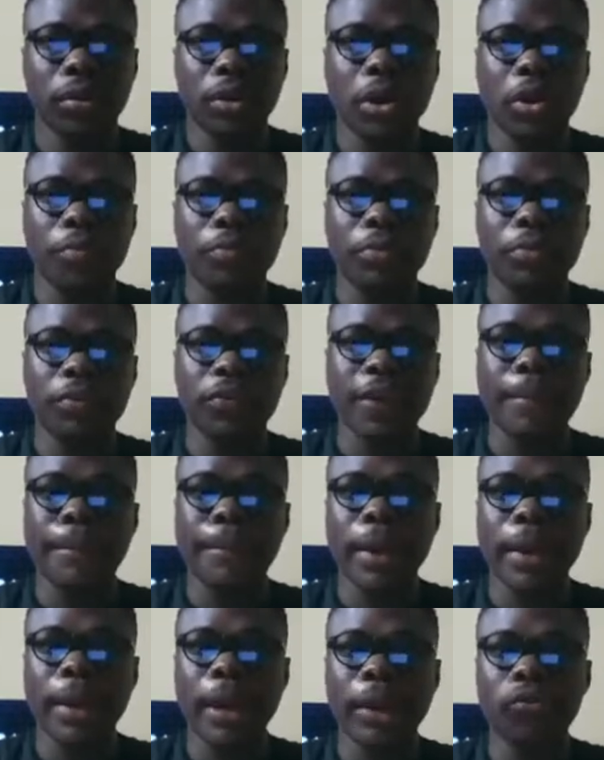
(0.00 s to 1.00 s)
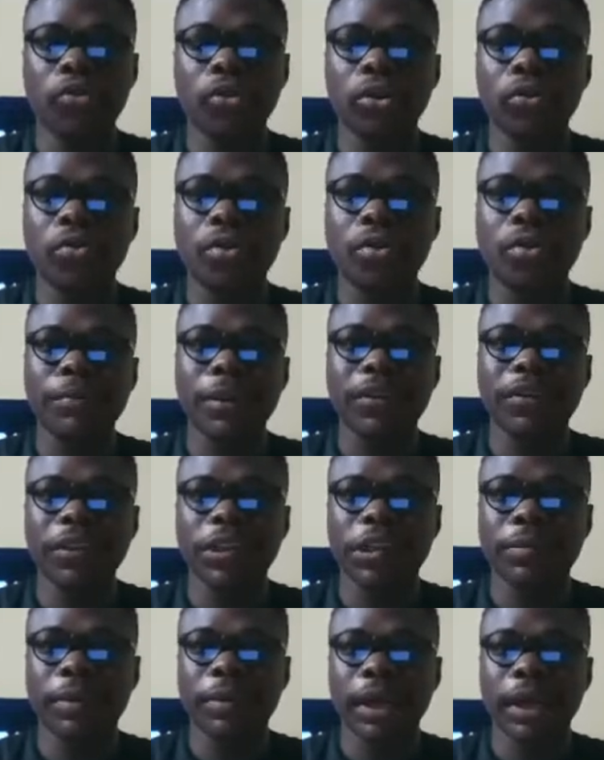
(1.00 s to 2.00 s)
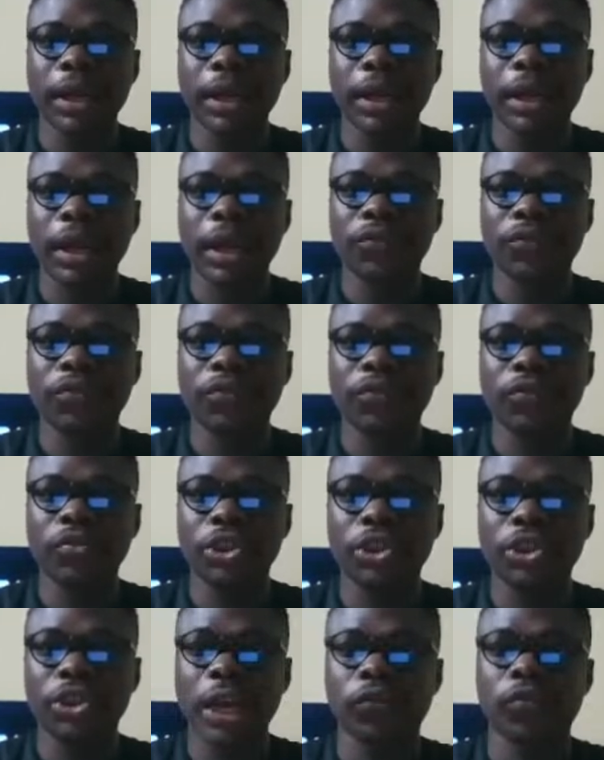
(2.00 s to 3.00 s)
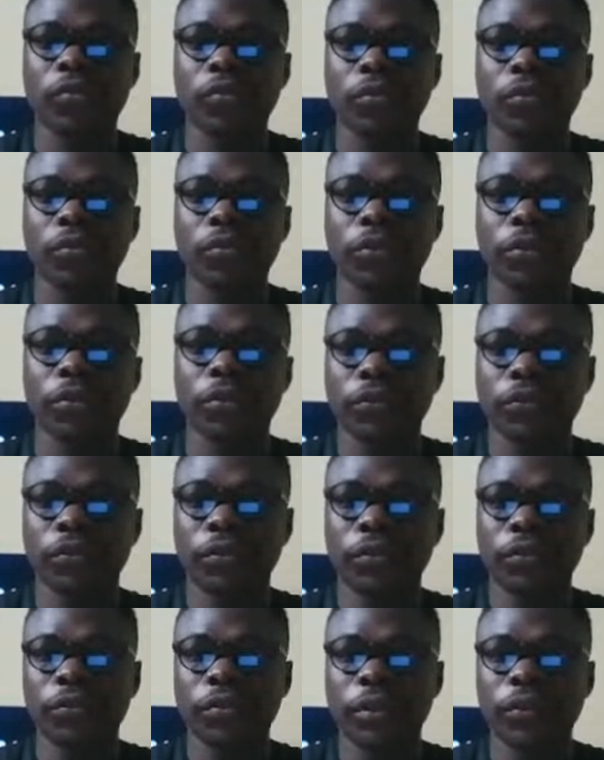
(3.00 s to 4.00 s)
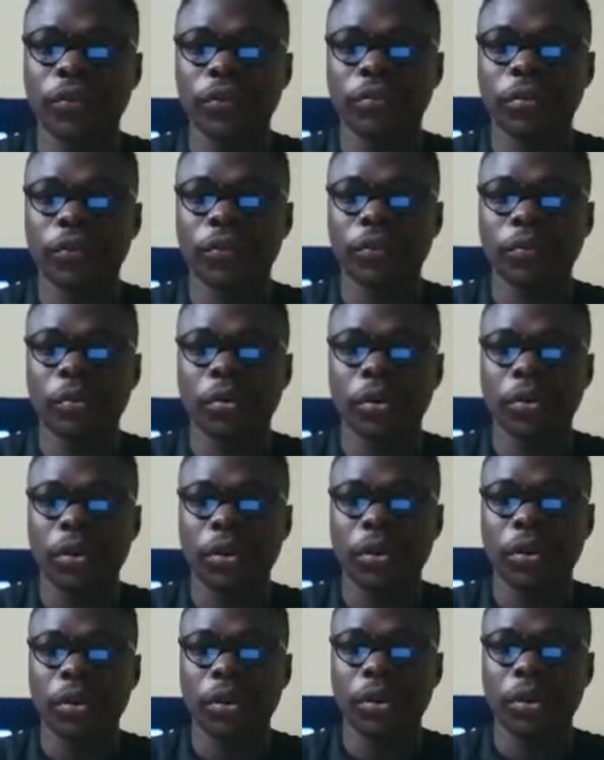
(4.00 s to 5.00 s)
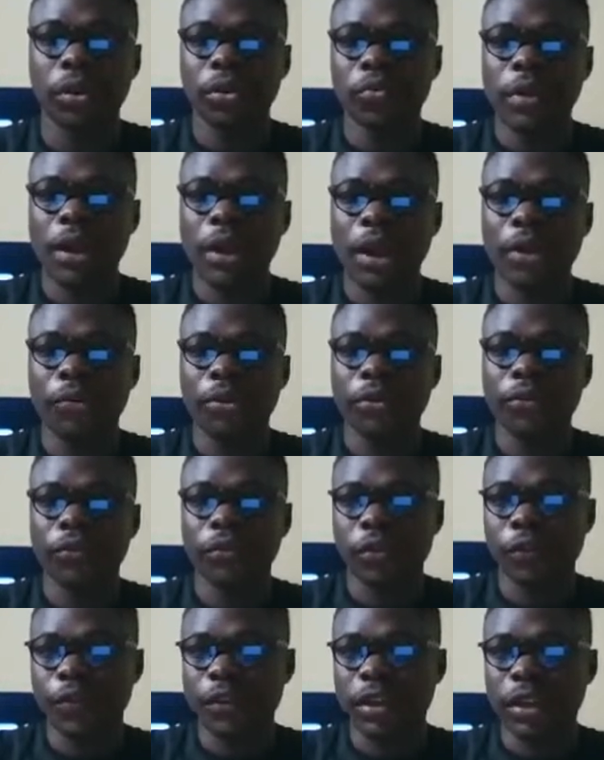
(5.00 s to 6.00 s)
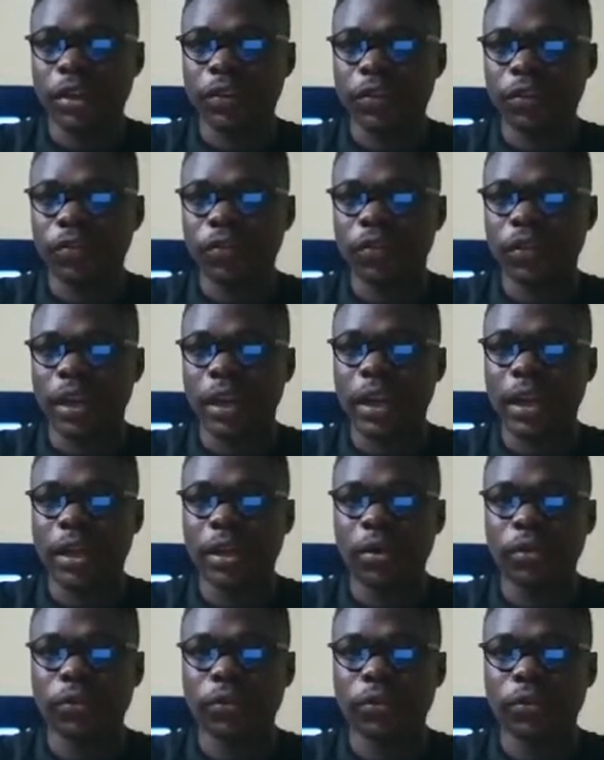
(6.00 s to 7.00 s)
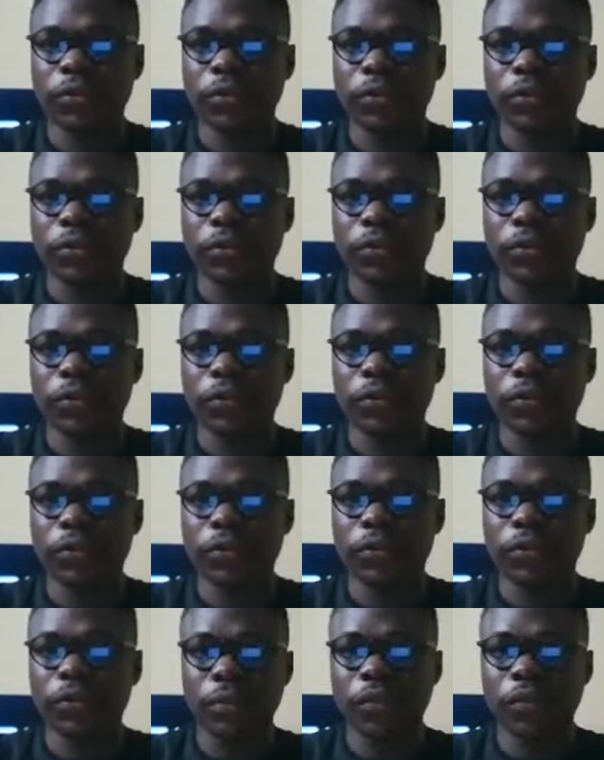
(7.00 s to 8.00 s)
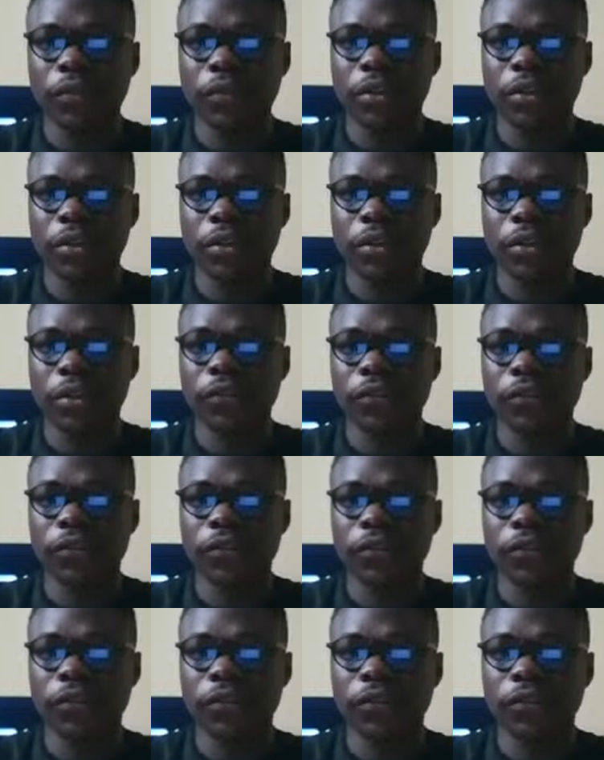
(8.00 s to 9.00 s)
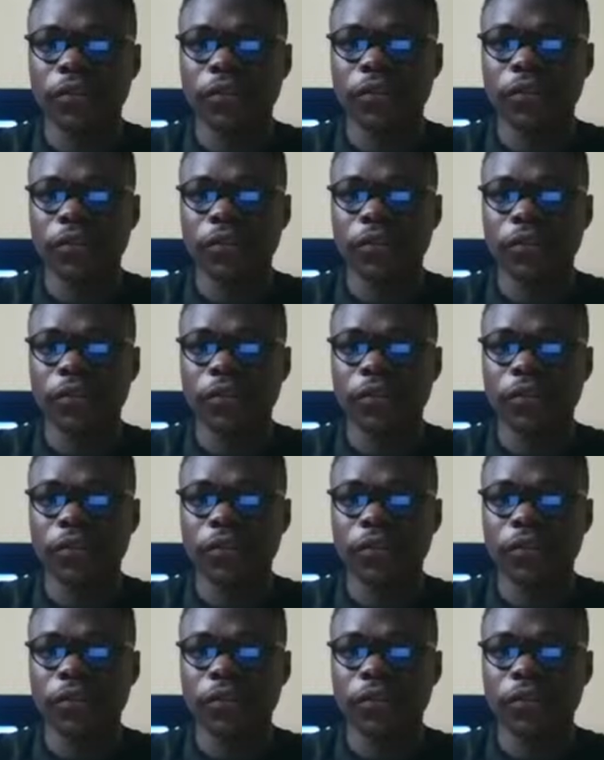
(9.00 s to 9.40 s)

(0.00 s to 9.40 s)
Now, please, I beg you, do not go and message my clients. Do not try to do this. This was in 2021. So they agreed to sit, and it was an LLC. This was the date. This was the contract.